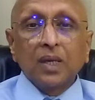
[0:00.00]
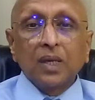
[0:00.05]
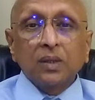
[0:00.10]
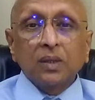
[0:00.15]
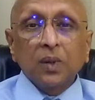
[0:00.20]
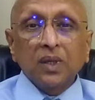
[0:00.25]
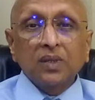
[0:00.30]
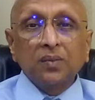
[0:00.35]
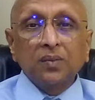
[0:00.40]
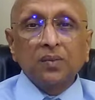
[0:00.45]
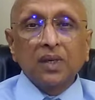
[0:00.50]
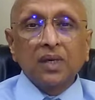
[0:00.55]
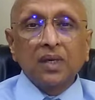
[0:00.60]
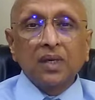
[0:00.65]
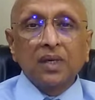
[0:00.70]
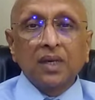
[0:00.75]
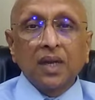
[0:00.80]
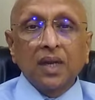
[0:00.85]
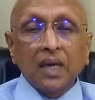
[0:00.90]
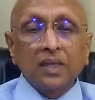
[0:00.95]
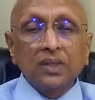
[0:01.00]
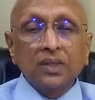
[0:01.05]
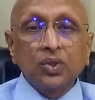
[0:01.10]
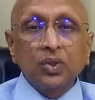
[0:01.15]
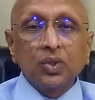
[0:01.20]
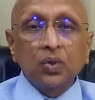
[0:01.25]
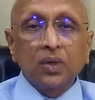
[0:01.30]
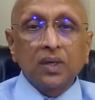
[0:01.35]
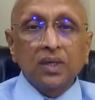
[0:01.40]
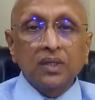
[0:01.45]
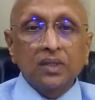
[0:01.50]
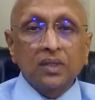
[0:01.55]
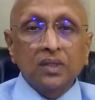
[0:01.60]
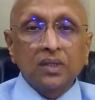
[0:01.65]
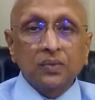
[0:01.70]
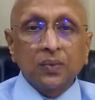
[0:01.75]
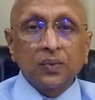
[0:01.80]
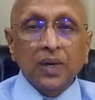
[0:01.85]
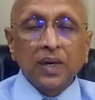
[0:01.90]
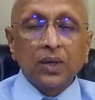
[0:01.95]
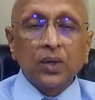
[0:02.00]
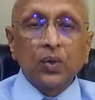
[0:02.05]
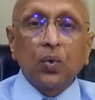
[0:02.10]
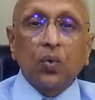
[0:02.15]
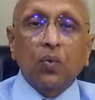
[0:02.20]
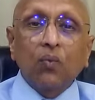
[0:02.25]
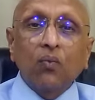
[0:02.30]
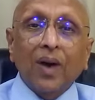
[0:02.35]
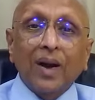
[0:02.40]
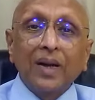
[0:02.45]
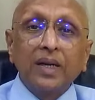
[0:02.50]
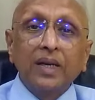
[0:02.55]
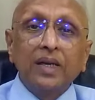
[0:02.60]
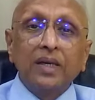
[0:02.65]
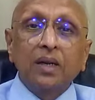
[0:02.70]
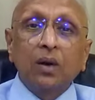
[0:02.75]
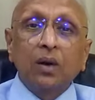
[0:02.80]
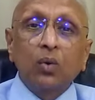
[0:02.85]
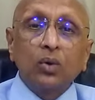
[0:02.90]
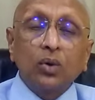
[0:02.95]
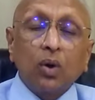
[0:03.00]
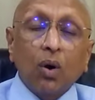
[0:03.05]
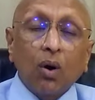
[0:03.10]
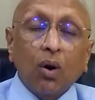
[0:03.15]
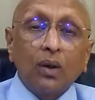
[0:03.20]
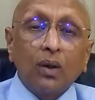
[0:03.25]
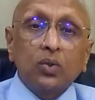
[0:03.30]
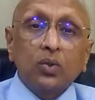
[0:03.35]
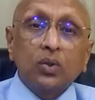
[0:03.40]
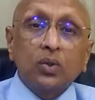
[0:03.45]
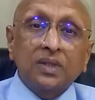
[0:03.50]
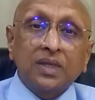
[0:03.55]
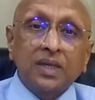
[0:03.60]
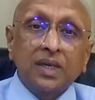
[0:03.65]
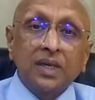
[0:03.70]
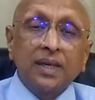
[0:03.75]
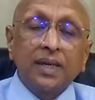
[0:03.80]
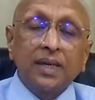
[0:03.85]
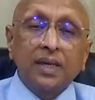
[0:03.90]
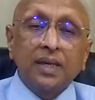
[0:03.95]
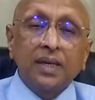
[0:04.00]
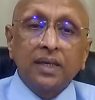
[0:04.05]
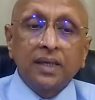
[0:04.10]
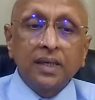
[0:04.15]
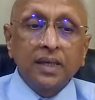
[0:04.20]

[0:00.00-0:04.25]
specifically in ICU cases where you find it out all those clinical